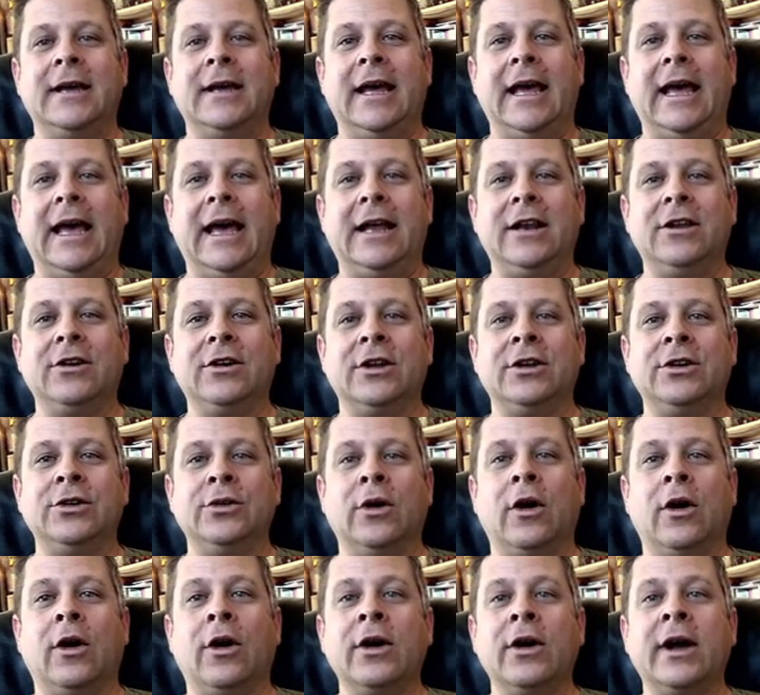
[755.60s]
and you can do
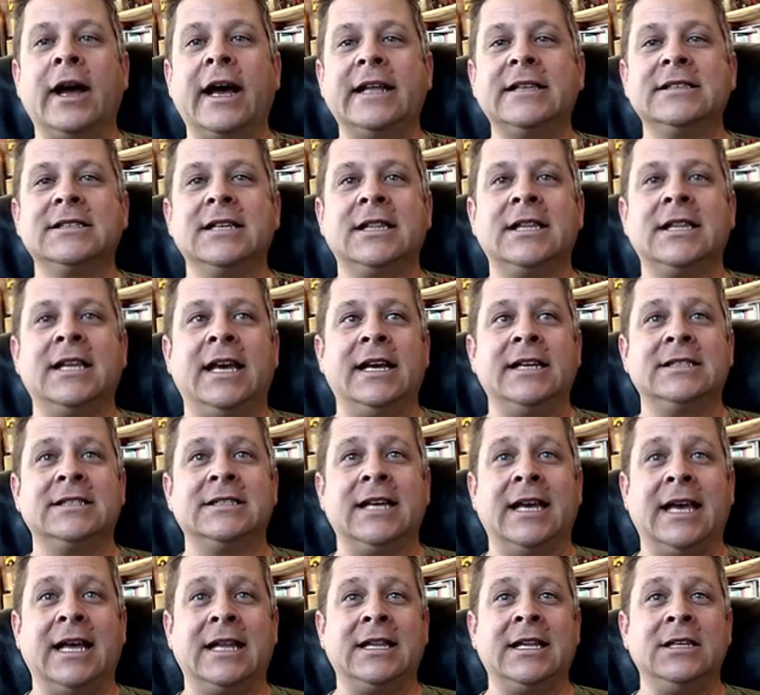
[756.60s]
all kinds of things
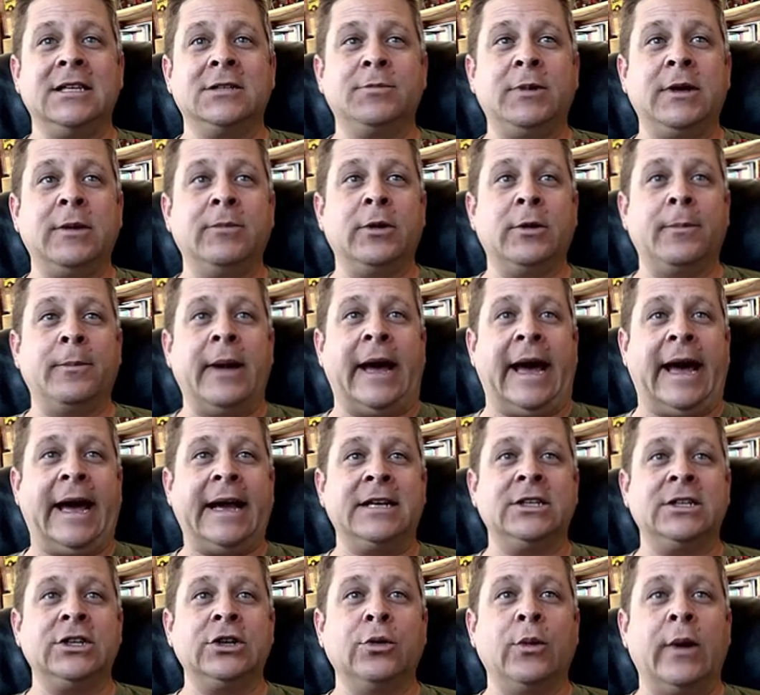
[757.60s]
to get these people
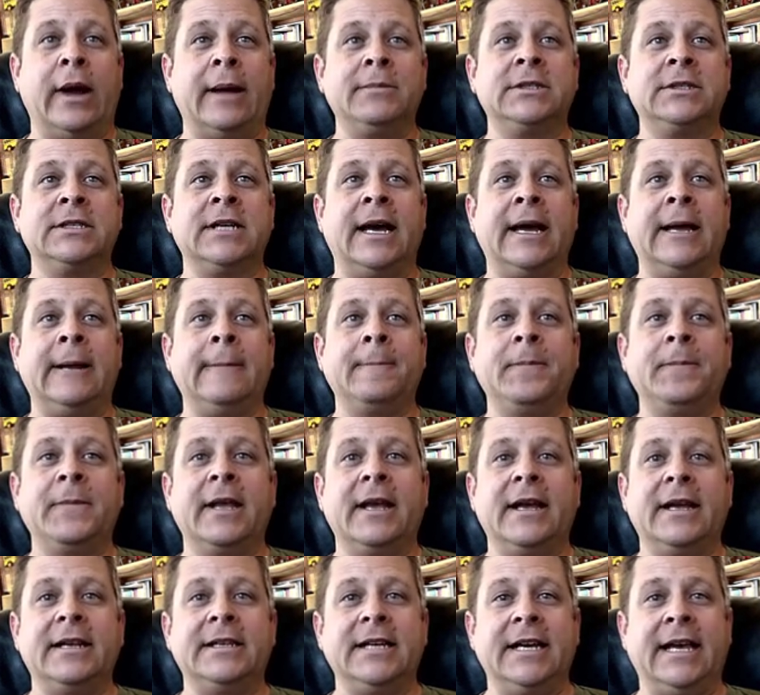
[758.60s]
back to your website,
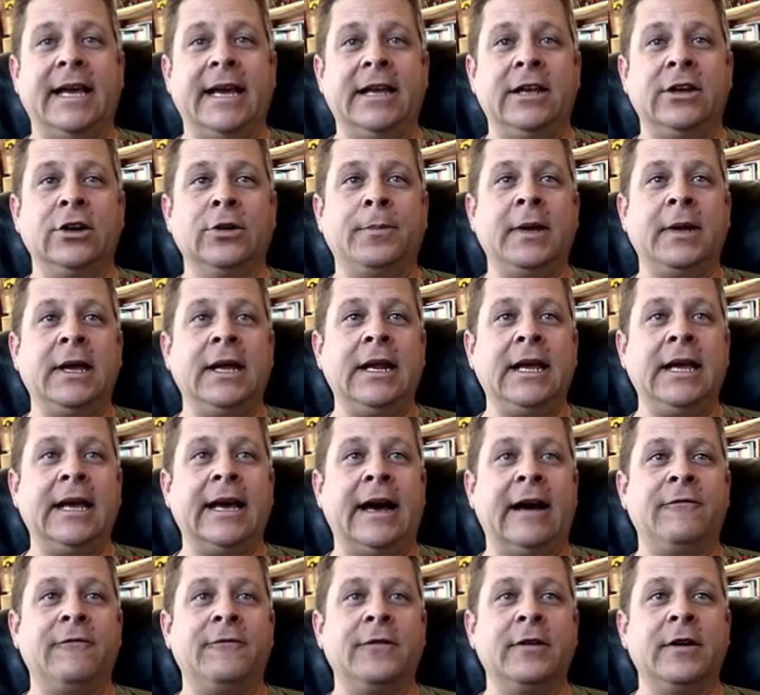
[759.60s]
to get your
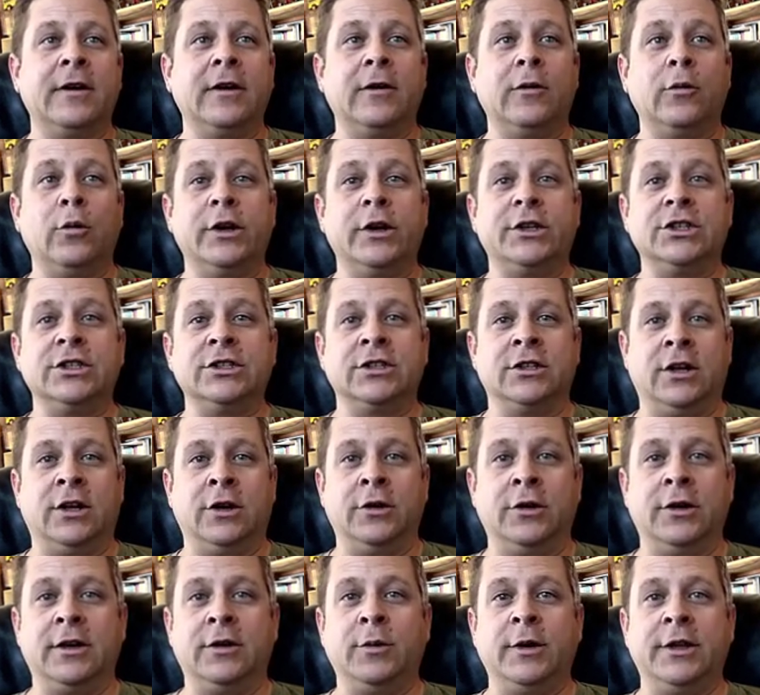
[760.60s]
PDF, which is
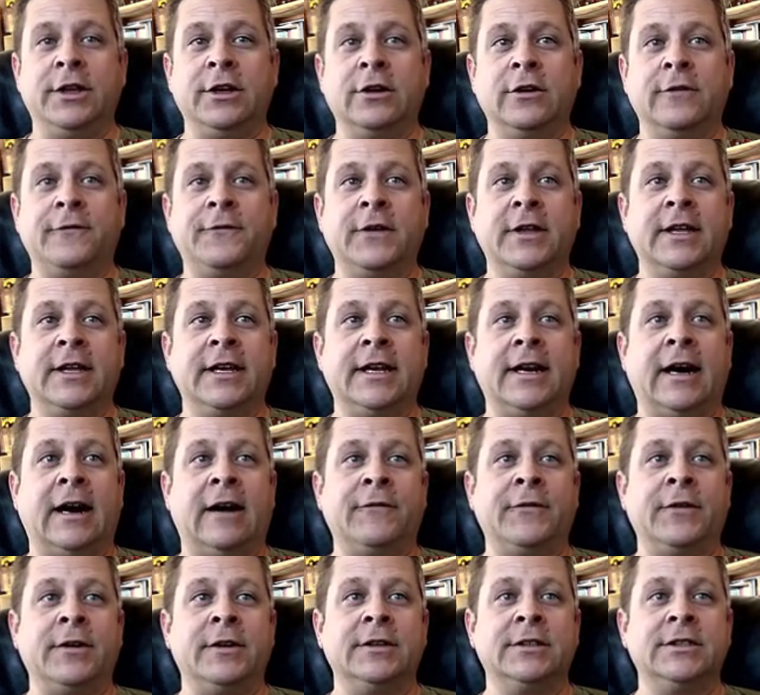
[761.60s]
loaded with your affiliate
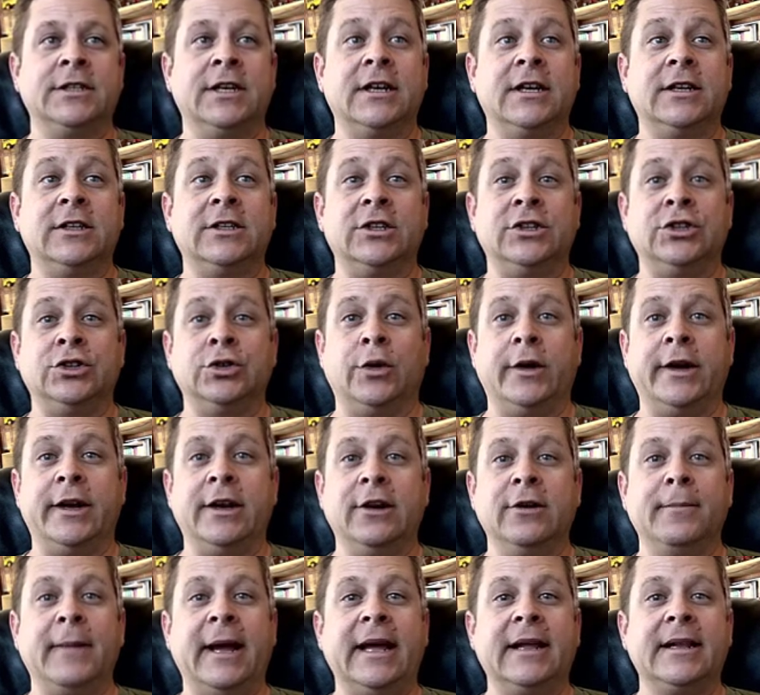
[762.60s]
offers, to join
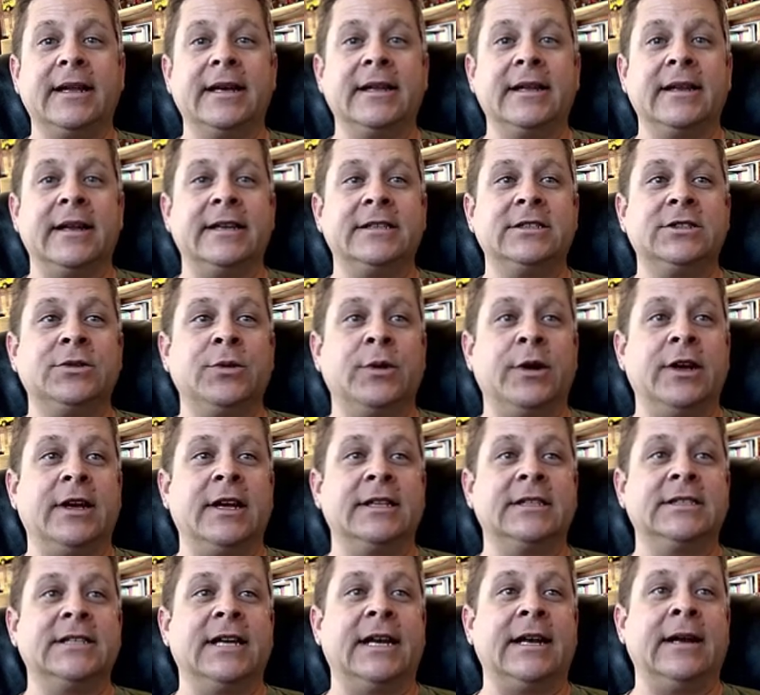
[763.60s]
your mailing list where you
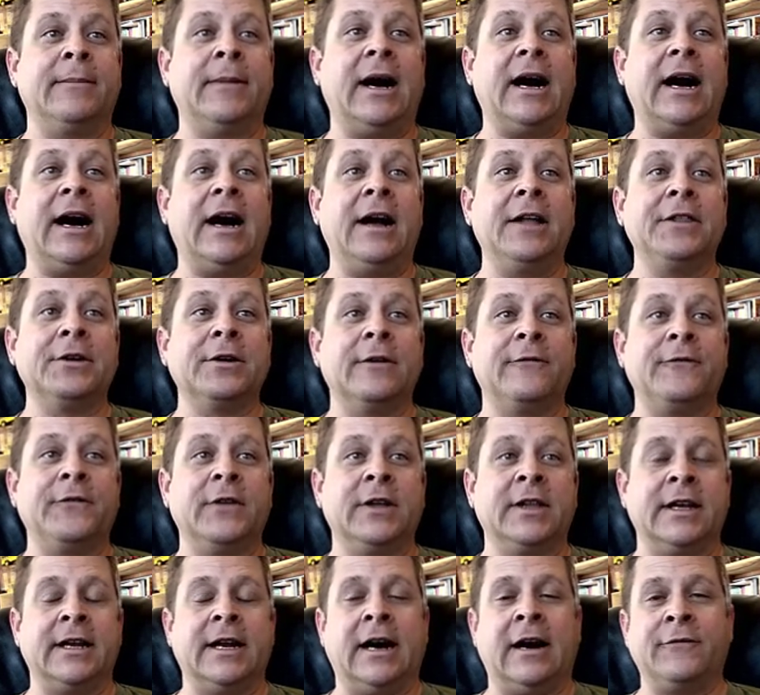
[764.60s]
can send them other
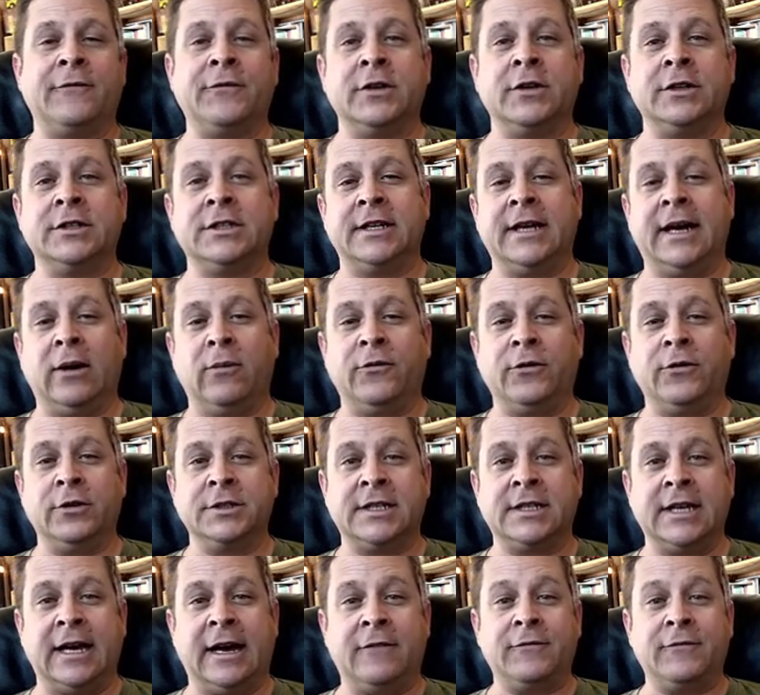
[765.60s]
affiliate offers and helpful
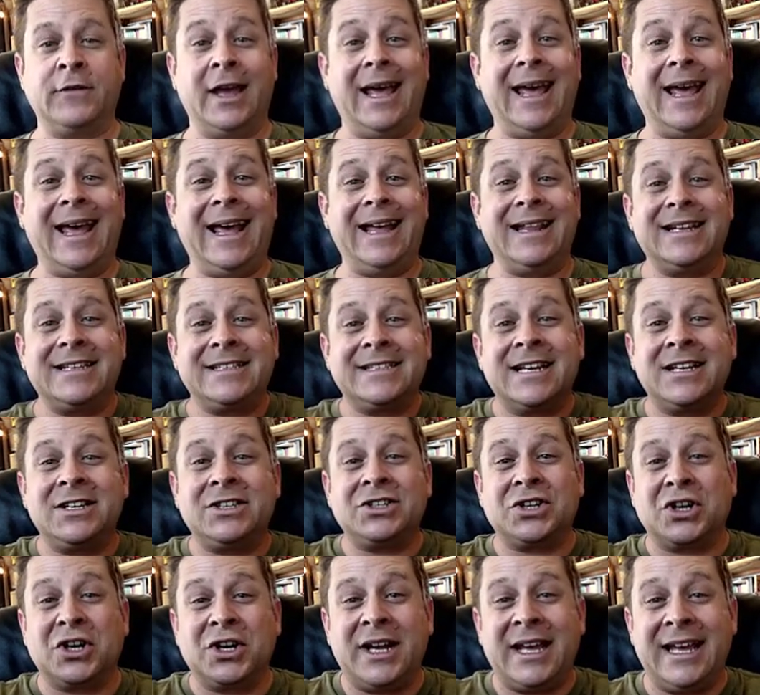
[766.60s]
stuff. And this can
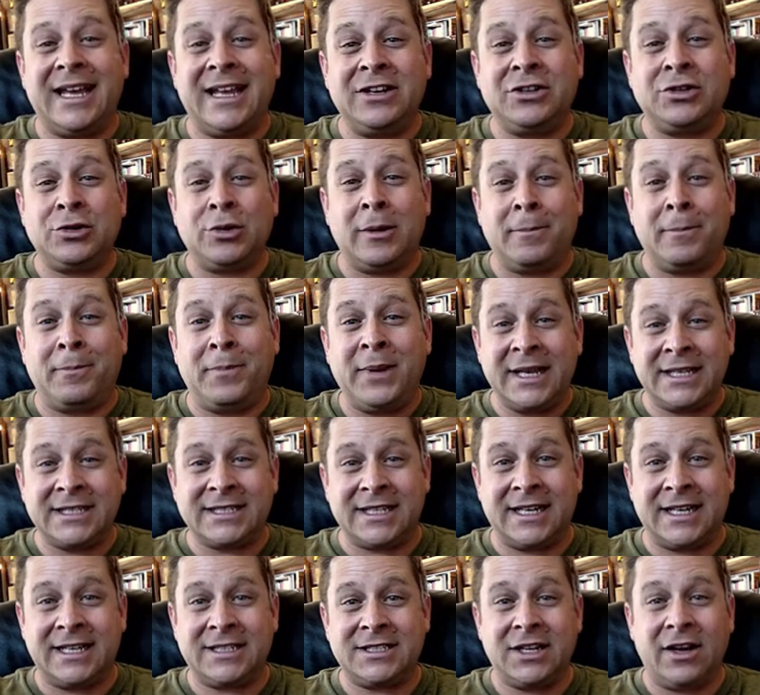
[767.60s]
turn into a
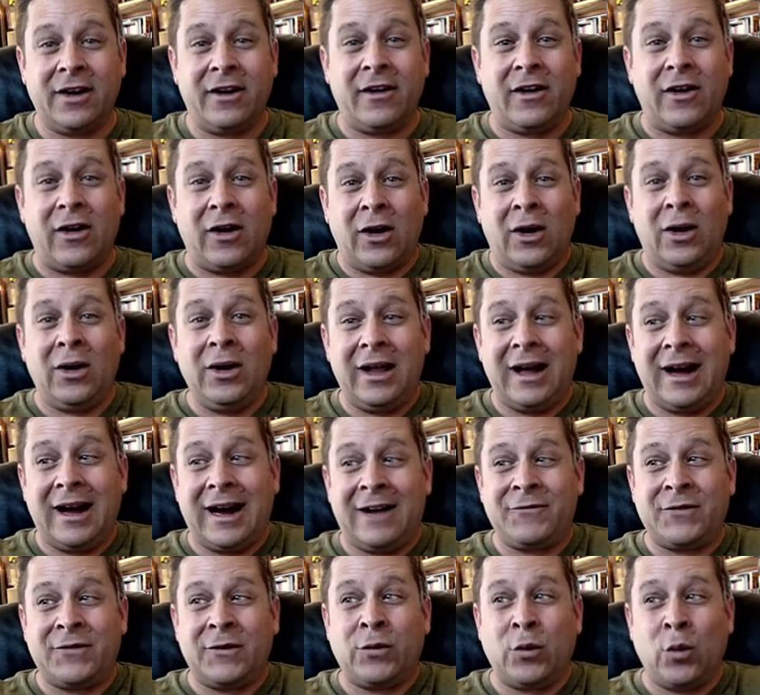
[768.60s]
business all
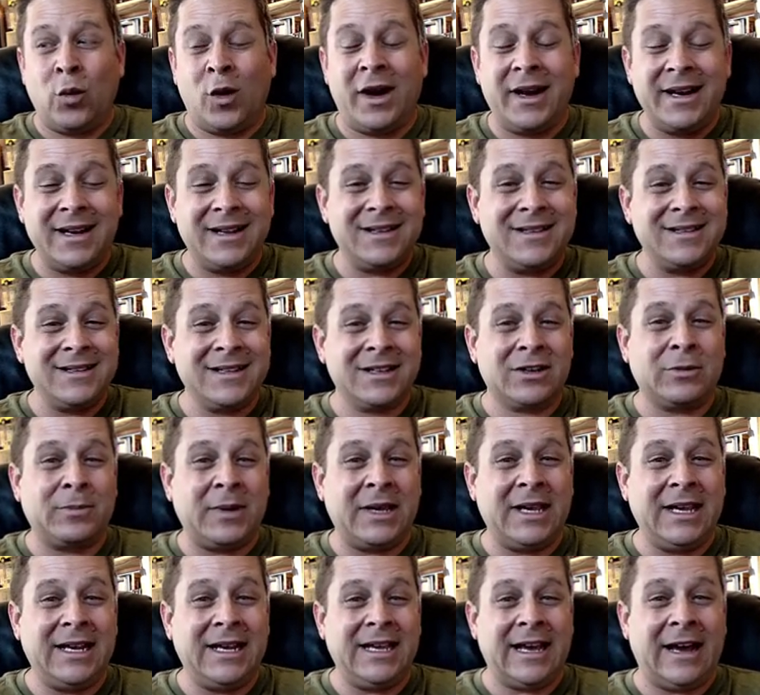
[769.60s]
off of one little
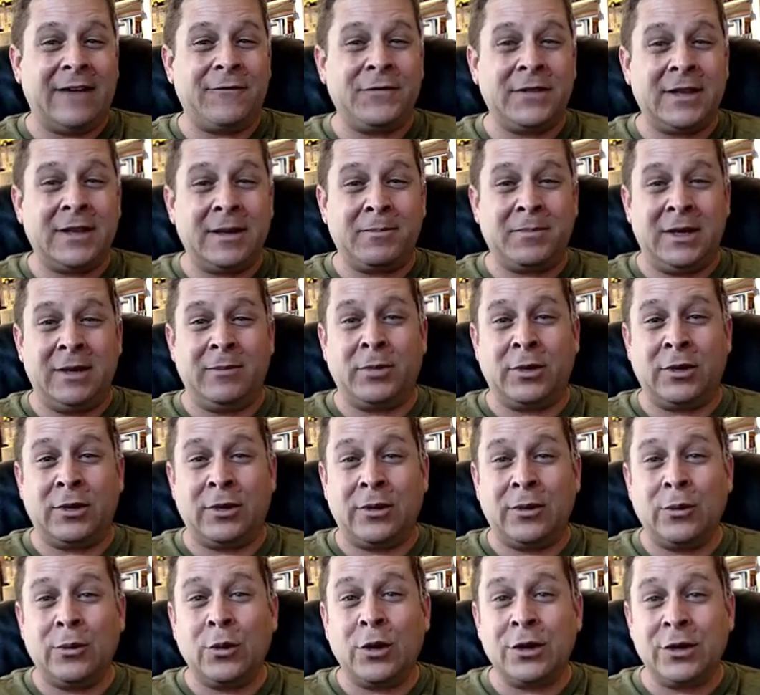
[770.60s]
PDF that
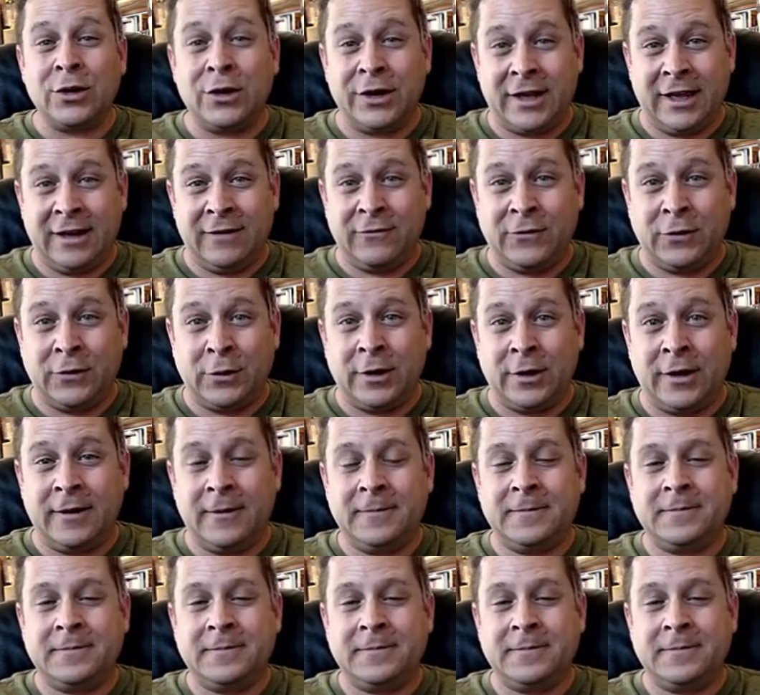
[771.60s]
people were looking for